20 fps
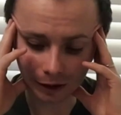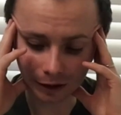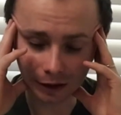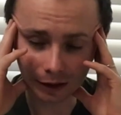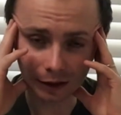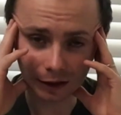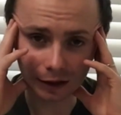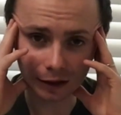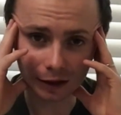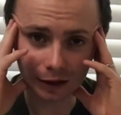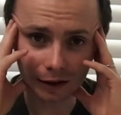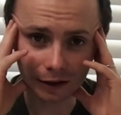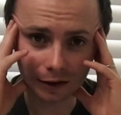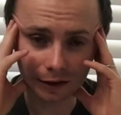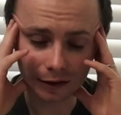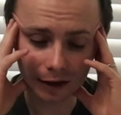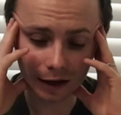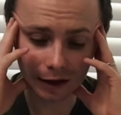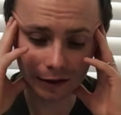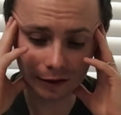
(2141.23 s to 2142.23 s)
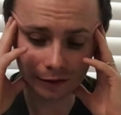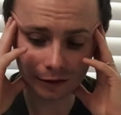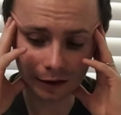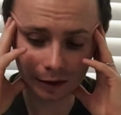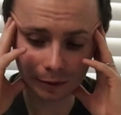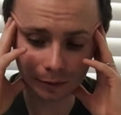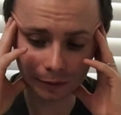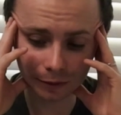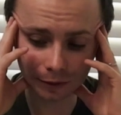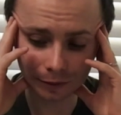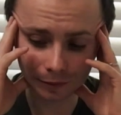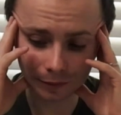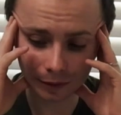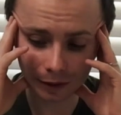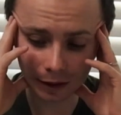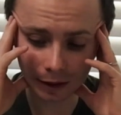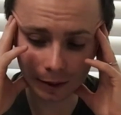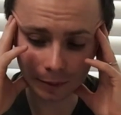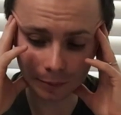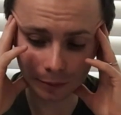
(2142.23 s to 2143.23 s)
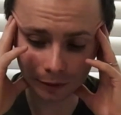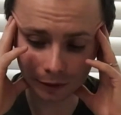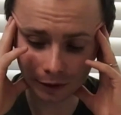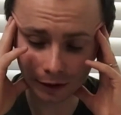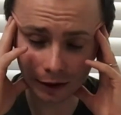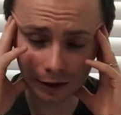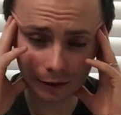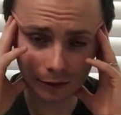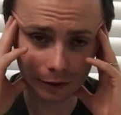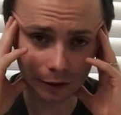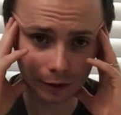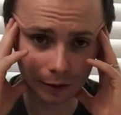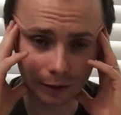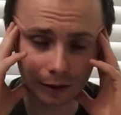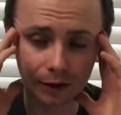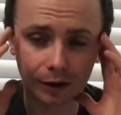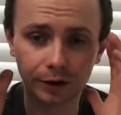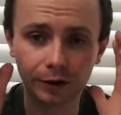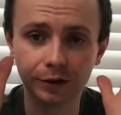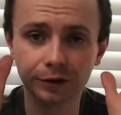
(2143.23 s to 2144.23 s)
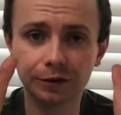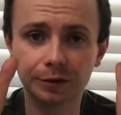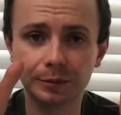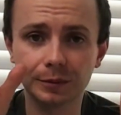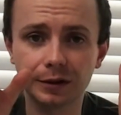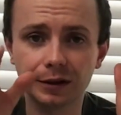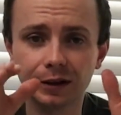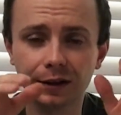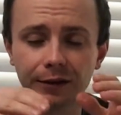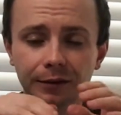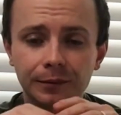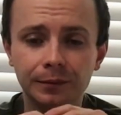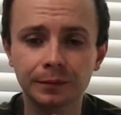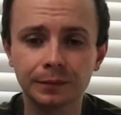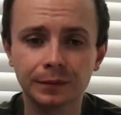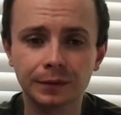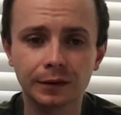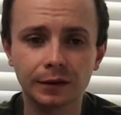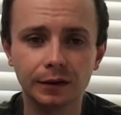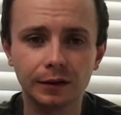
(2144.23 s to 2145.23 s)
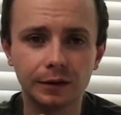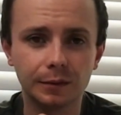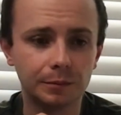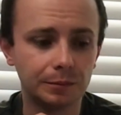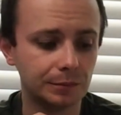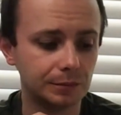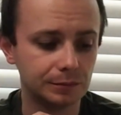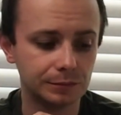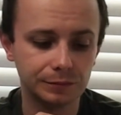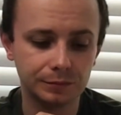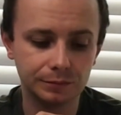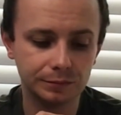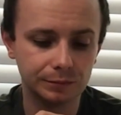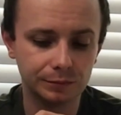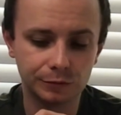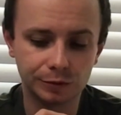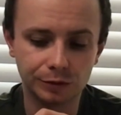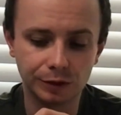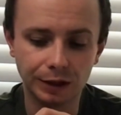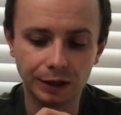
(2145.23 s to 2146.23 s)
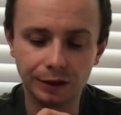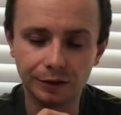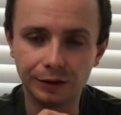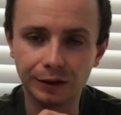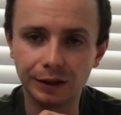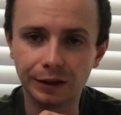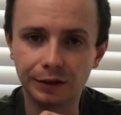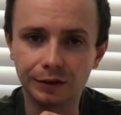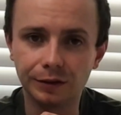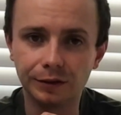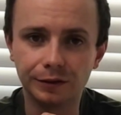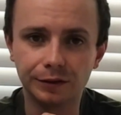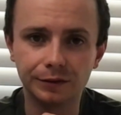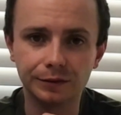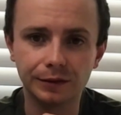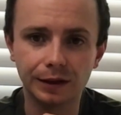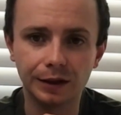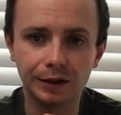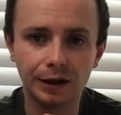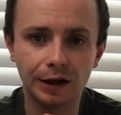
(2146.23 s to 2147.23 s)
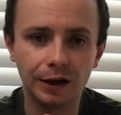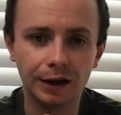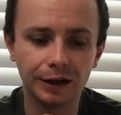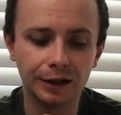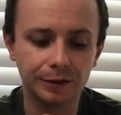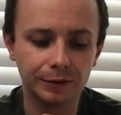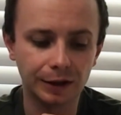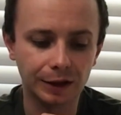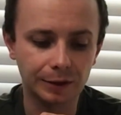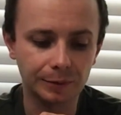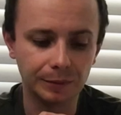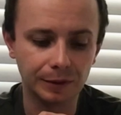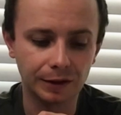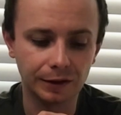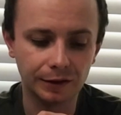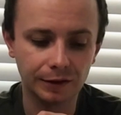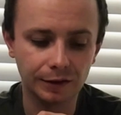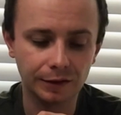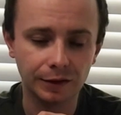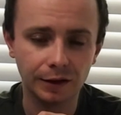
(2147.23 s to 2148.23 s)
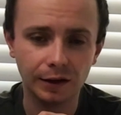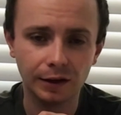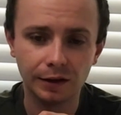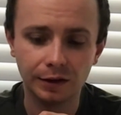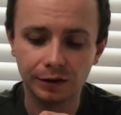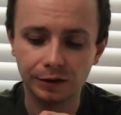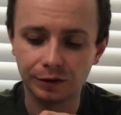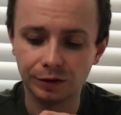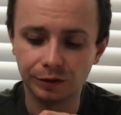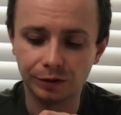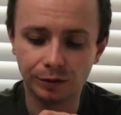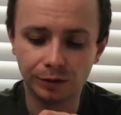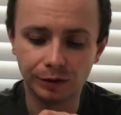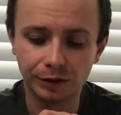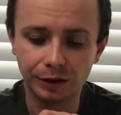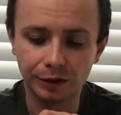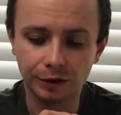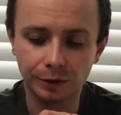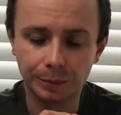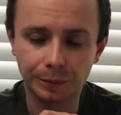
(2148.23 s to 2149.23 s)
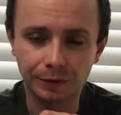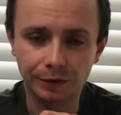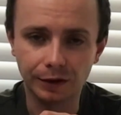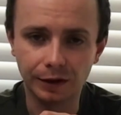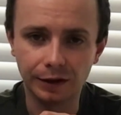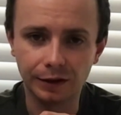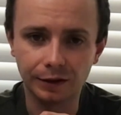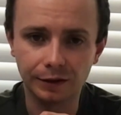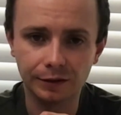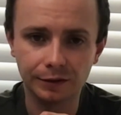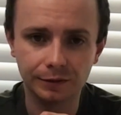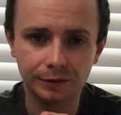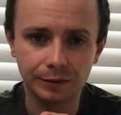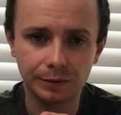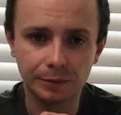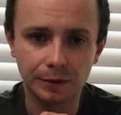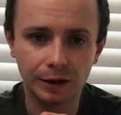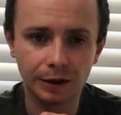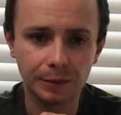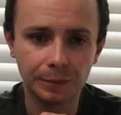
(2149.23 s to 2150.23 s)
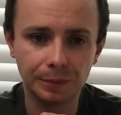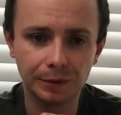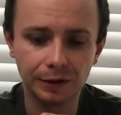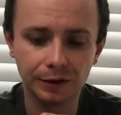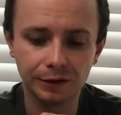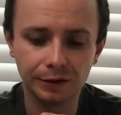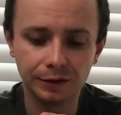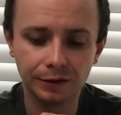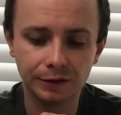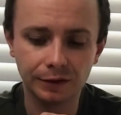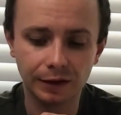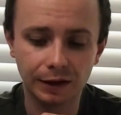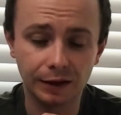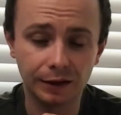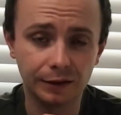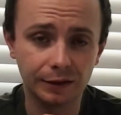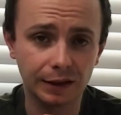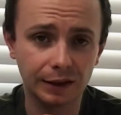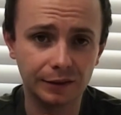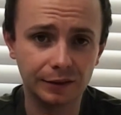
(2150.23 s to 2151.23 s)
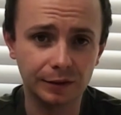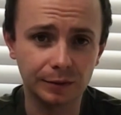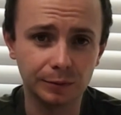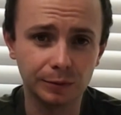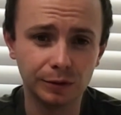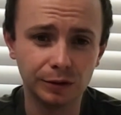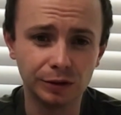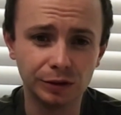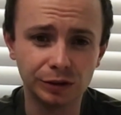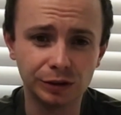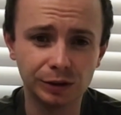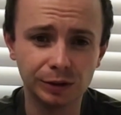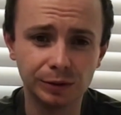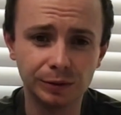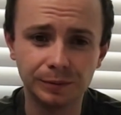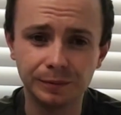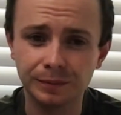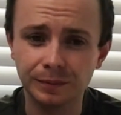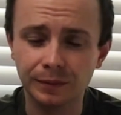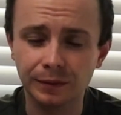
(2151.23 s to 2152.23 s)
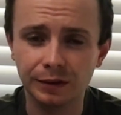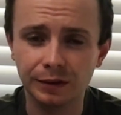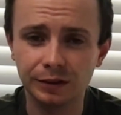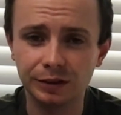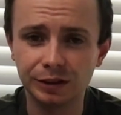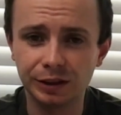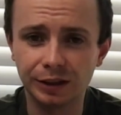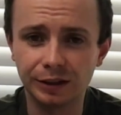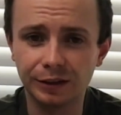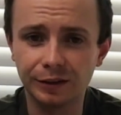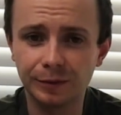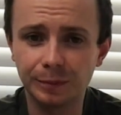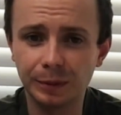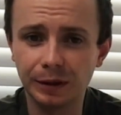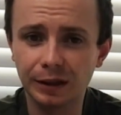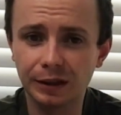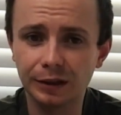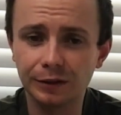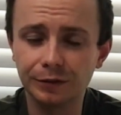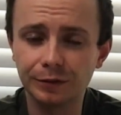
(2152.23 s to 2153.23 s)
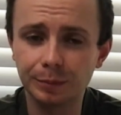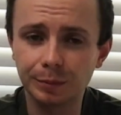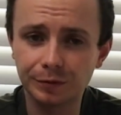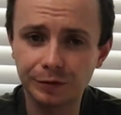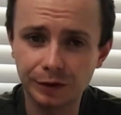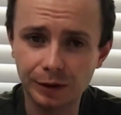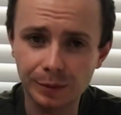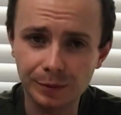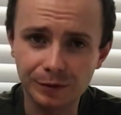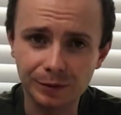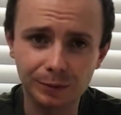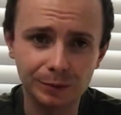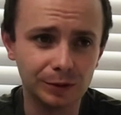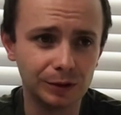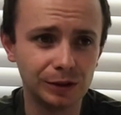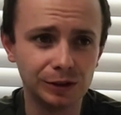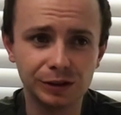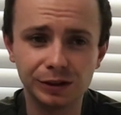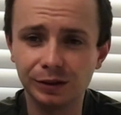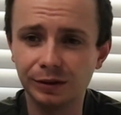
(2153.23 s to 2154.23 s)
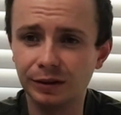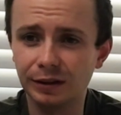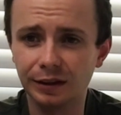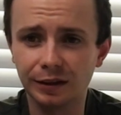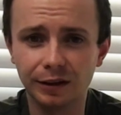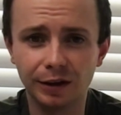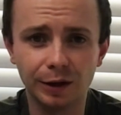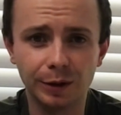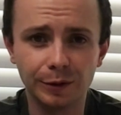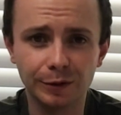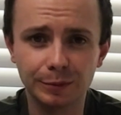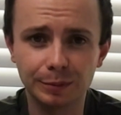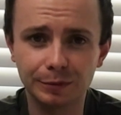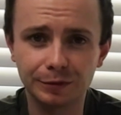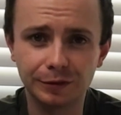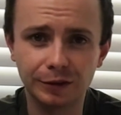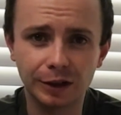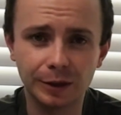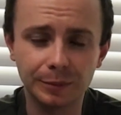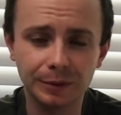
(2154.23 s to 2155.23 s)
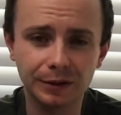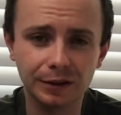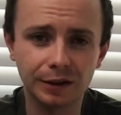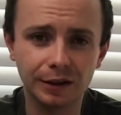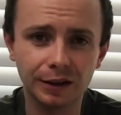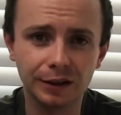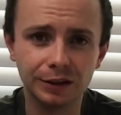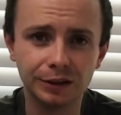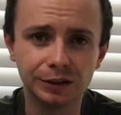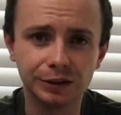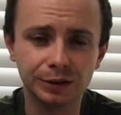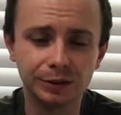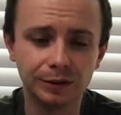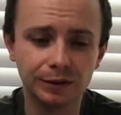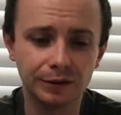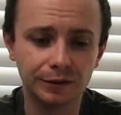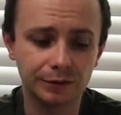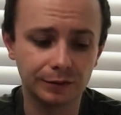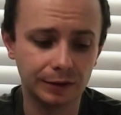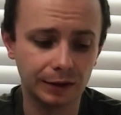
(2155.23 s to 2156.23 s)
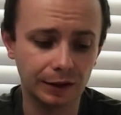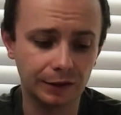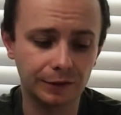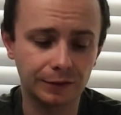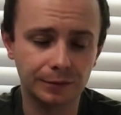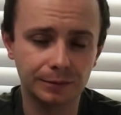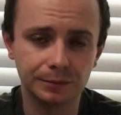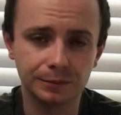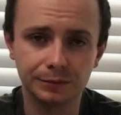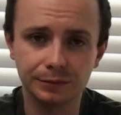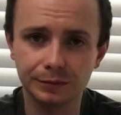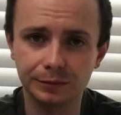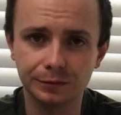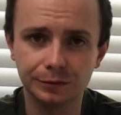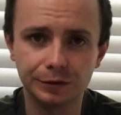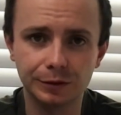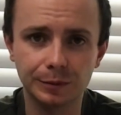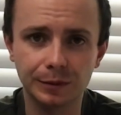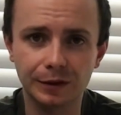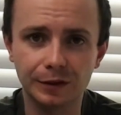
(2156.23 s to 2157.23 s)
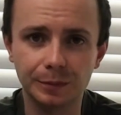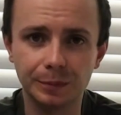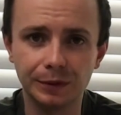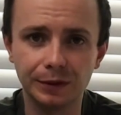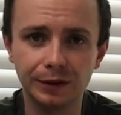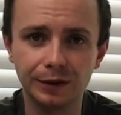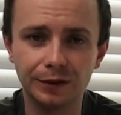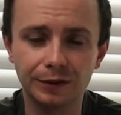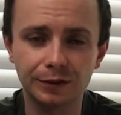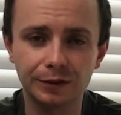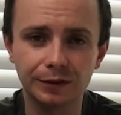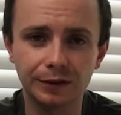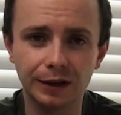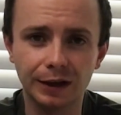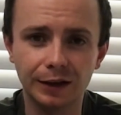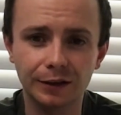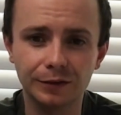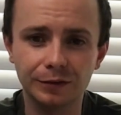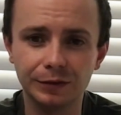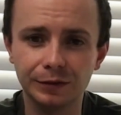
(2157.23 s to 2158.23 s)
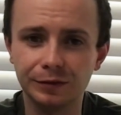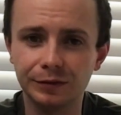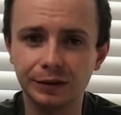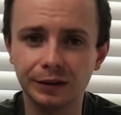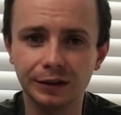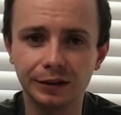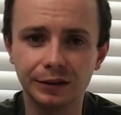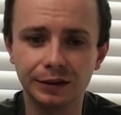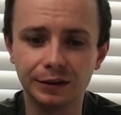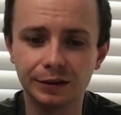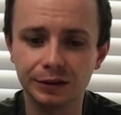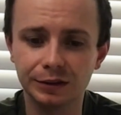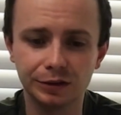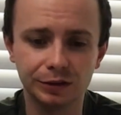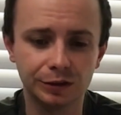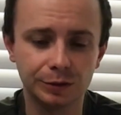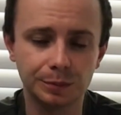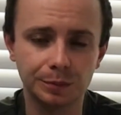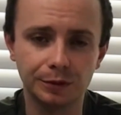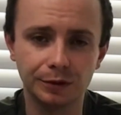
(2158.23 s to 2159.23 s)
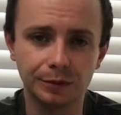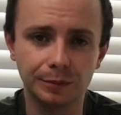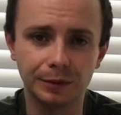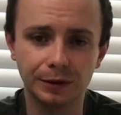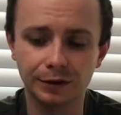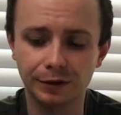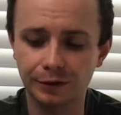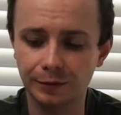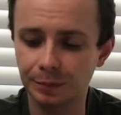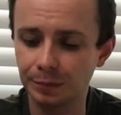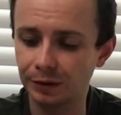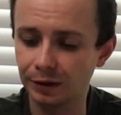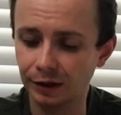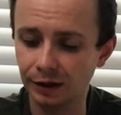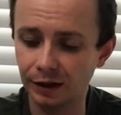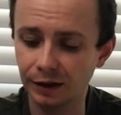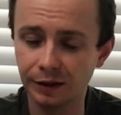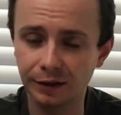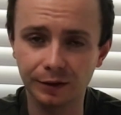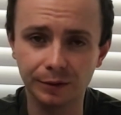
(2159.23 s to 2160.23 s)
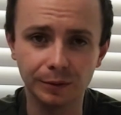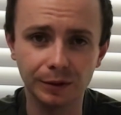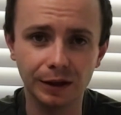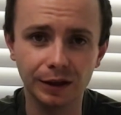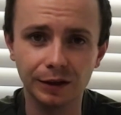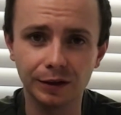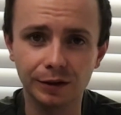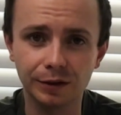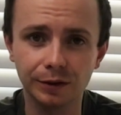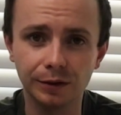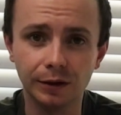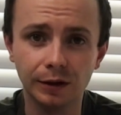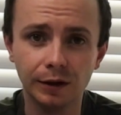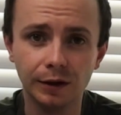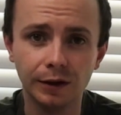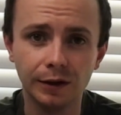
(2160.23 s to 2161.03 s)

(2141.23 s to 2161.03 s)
you can get your hands on one. But yeah, no, ultimately, really good. I'd highly recommend it. You don't need to upgrade it, in my opinion, and that's at 1 joule. Generally speaking, if it performs at 1 joule, it'll always perform at the higher joules. That's from experience over the last 15 years. You just put a bigger spring in and away you go,